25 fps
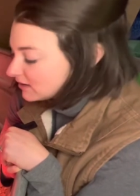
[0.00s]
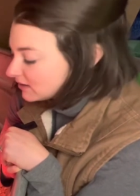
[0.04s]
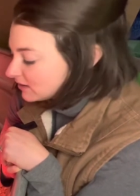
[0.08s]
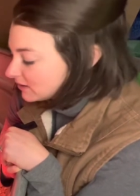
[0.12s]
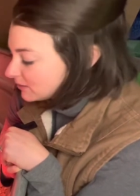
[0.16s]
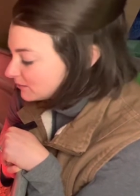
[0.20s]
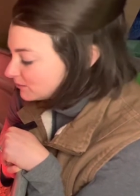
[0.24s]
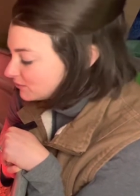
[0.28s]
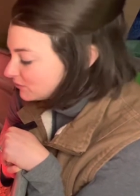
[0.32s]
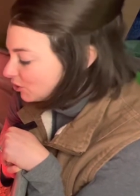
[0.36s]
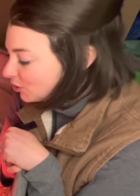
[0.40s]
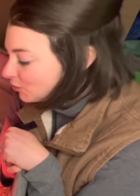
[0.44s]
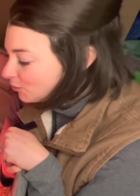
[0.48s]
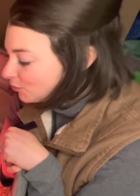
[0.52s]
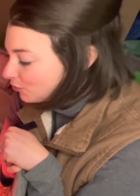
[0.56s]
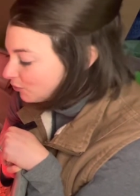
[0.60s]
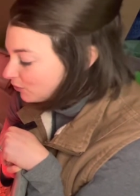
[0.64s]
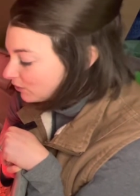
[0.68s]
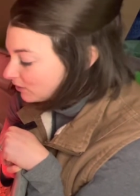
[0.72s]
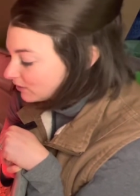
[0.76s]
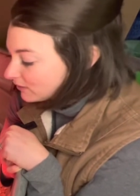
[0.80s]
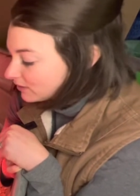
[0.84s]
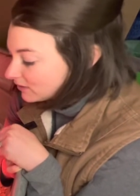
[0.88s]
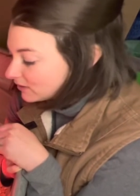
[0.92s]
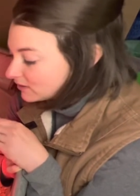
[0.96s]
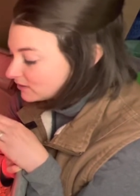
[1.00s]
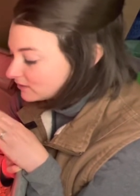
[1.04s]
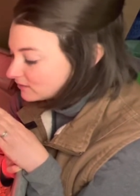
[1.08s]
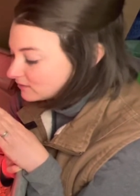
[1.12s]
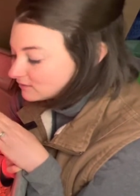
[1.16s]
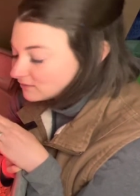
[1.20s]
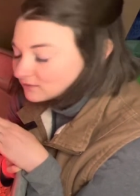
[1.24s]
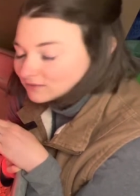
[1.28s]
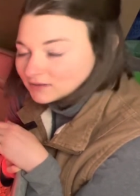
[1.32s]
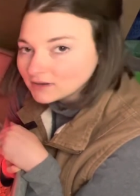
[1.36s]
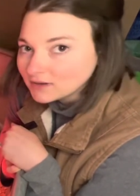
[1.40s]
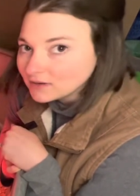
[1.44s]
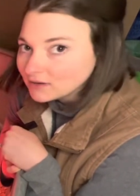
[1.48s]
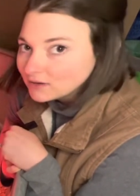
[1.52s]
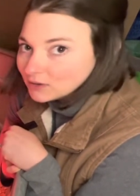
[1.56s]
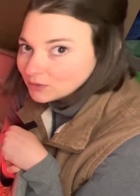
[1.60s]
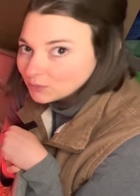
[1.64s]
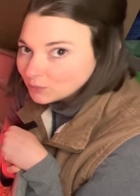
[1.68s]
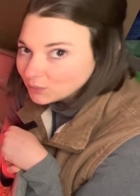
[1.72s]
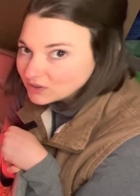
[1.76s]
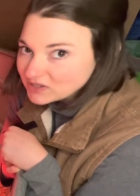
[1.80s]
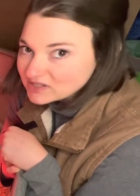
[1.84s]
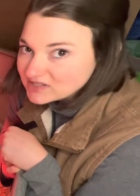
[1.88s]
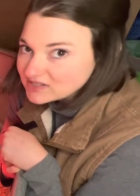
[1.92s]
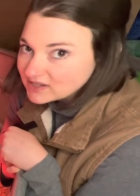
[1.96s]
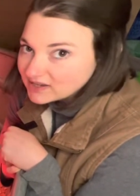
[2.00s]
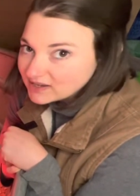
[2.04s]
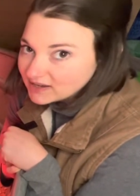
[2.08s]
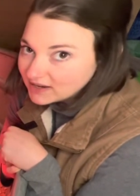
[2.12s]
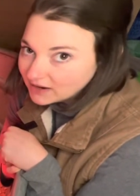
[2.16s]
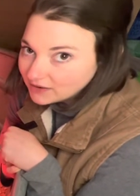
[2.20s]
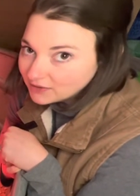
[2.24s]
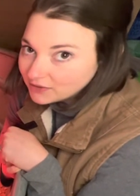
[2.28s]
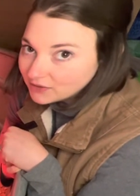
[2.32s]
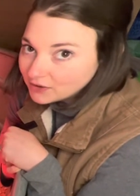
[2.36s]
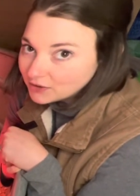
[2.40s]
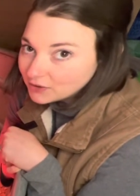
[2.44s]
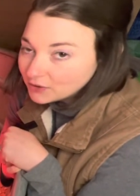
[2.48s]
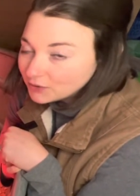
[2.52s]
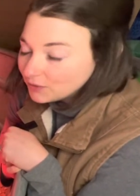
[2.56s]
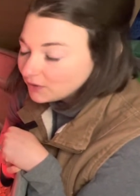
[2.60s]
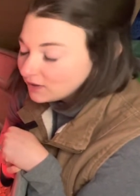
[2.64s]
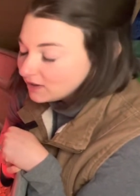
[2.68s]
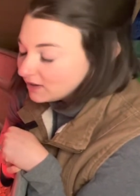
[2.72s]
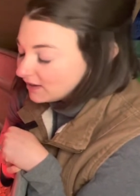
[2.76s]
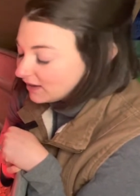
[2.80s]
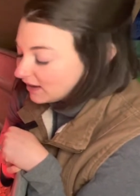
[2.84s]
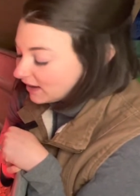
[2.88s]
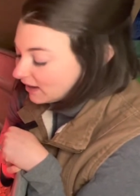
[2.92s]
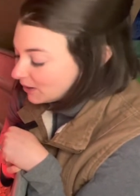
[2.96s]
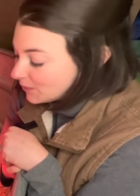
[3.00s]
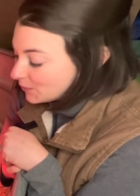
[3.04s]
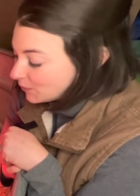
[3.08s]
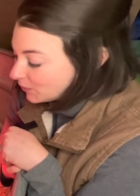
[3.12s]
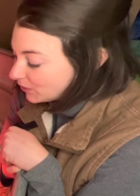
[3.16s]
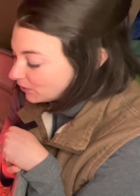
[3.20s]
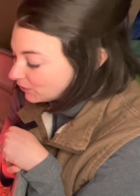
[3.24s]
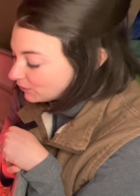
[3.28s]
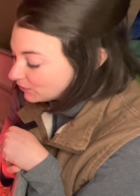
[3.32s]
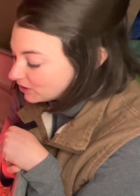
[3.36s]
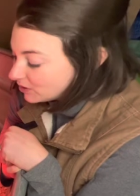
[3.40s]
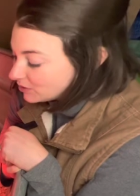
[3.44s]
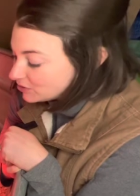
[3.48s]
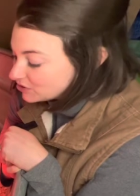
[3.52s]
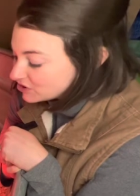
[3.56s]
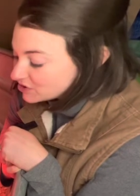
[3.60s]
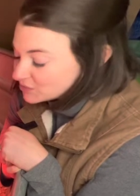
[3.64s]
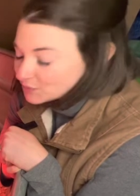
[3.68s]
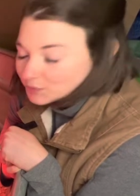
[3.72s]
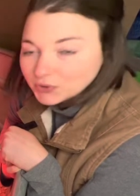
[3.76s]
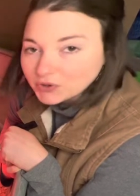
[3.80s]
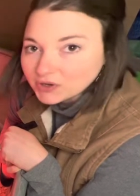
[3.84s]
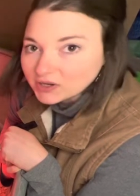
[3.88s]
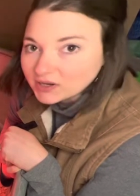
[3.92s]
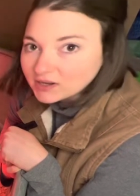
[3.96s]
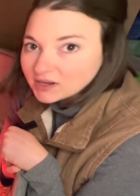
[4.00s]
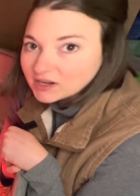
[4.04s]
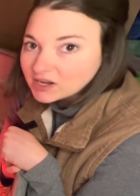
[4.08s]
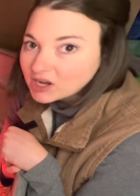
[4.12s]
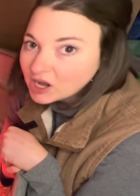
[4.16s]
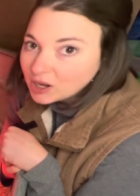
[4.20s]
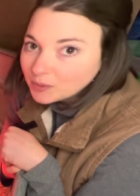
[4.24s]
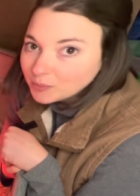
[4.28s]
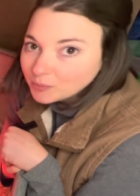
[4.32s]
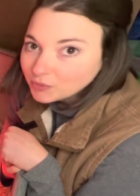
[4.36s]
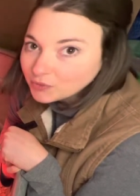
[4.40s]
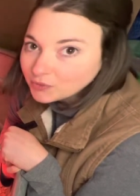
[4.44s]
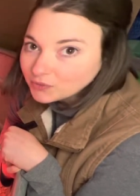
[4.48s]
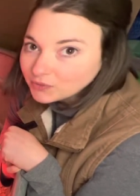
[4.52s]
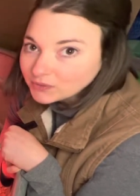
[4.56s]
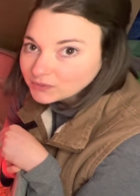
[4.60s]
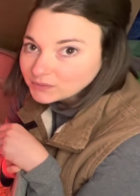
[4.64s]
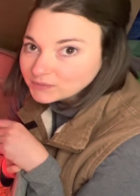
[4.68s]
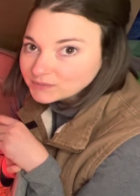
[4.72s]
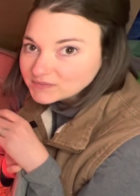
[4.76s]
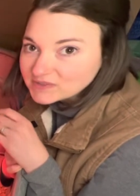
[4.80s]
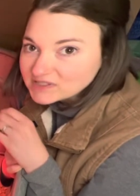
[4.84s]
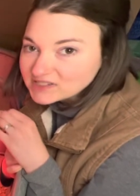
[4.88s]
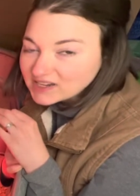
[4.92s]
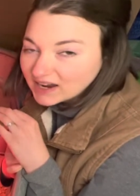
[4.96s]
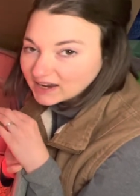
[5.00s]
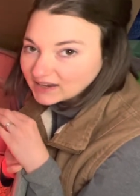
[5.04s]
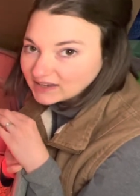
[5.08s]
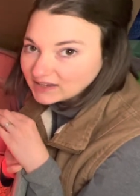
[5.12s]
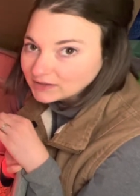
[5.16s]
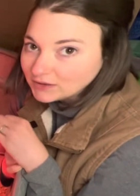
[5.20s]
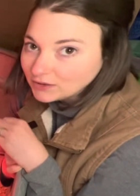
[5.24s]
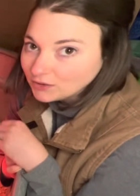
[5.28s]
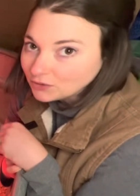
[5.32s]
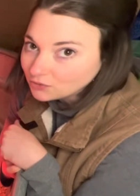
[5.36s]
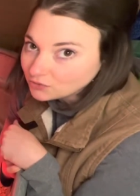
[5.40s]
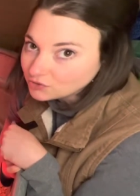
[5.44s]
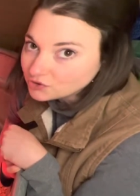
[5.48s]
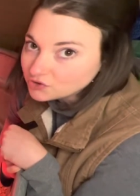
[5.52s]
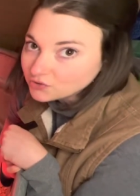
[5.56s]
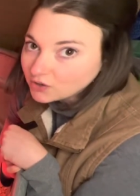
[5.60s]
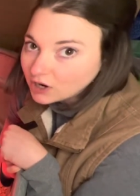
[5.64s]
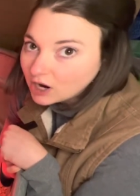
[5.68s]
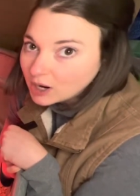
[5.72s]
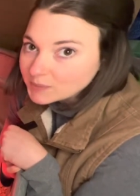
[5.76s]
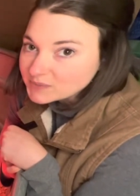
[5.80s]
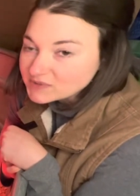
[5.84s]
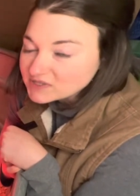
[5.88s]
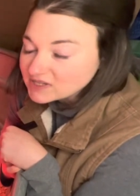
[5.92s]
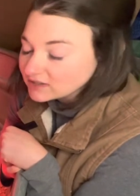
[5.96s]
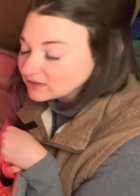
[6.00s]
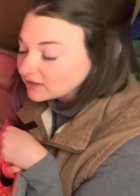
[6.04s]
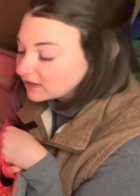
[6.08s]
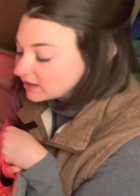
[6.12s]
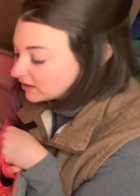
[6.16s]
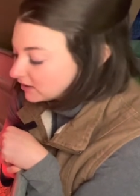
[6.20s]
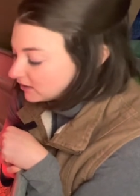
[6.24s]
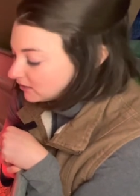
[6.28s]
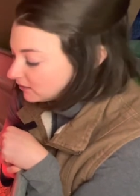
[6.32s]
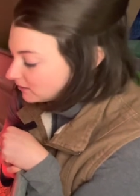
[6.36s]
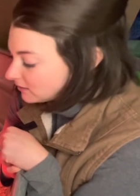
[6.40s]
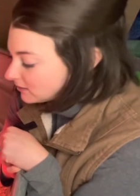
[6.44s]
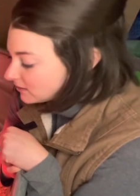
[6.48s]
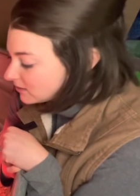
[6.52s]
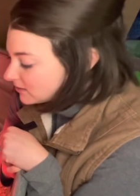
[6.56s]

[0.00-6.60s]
No more than once a day though, and we only just put a couple tiny little drops in there.